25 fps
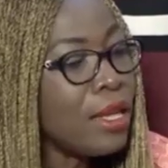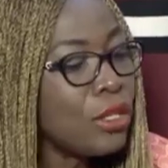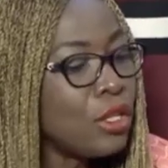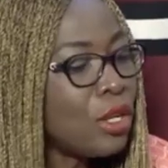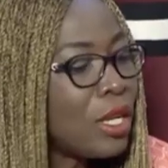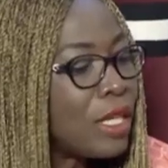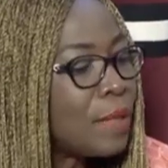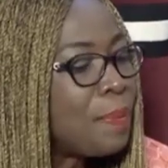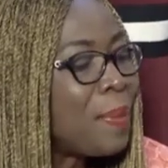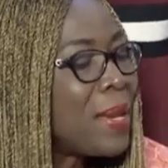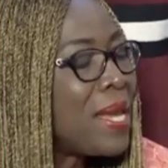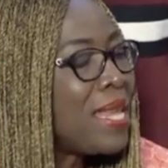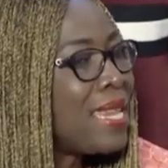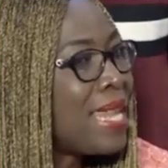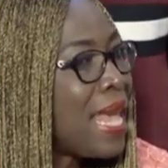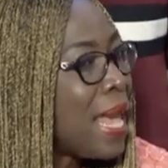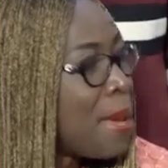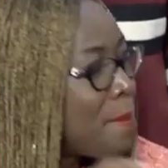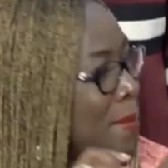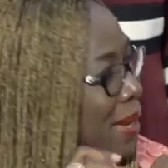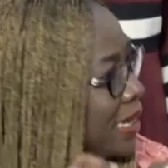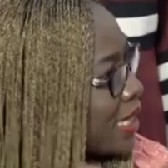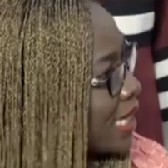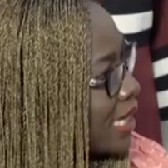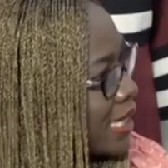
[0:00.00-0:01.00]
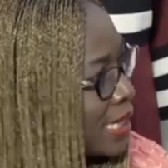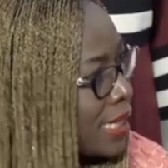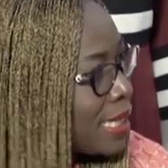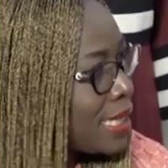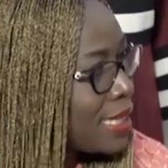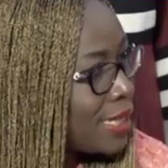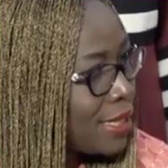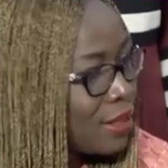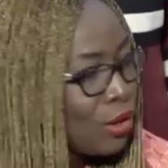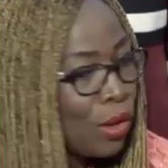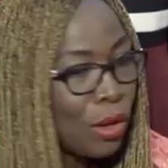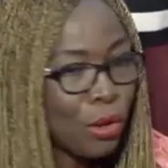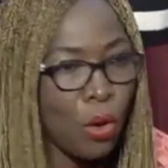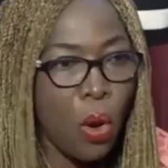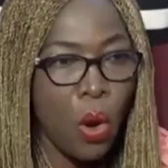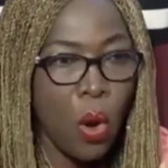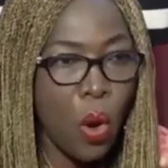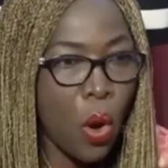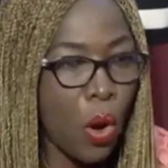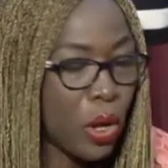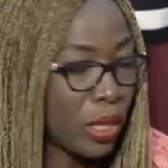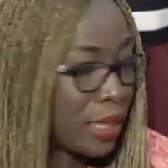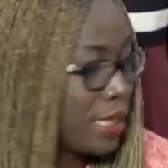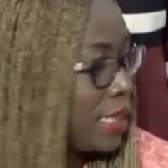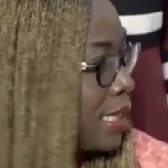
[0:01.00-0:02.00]
Just being a machinist, you're
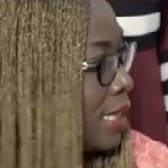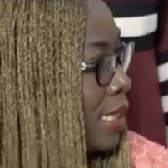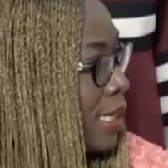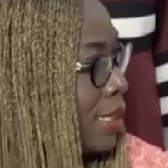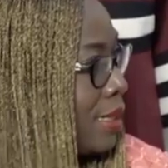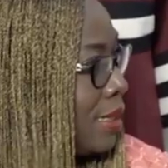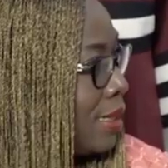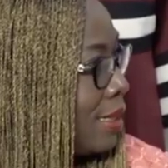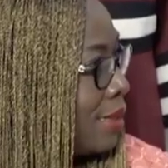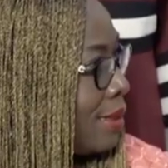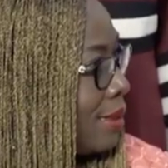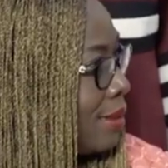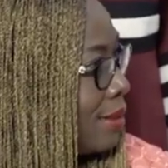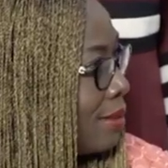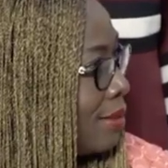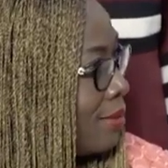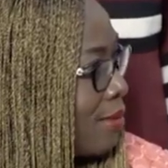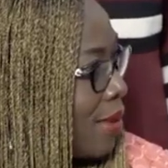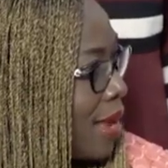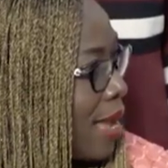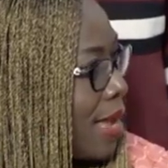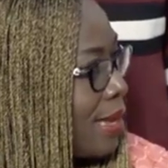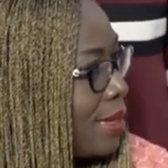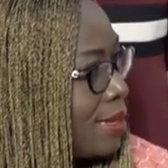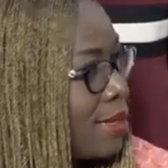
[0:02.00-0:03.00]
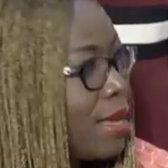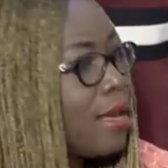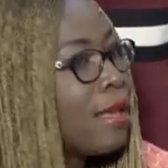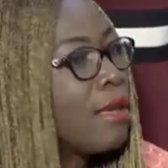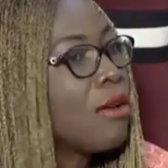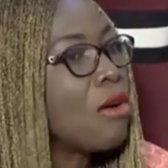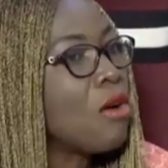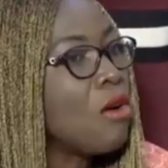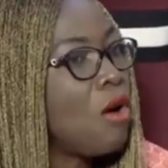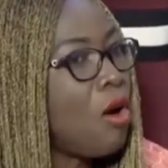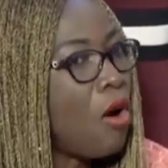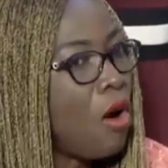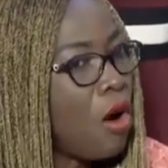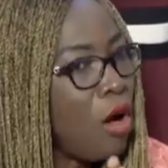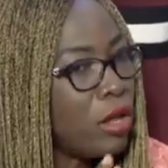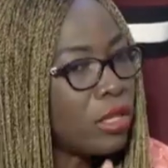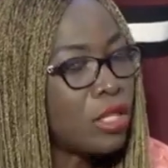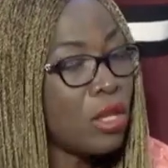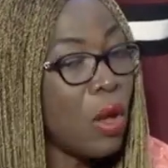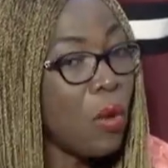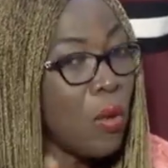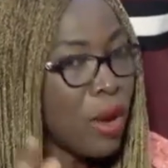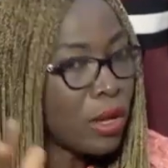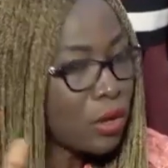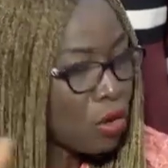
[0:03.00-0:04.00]
not cutting, right? Or
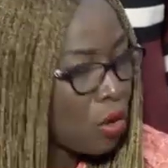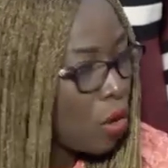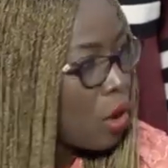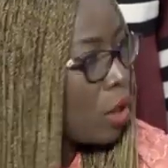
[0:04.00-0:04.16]
someone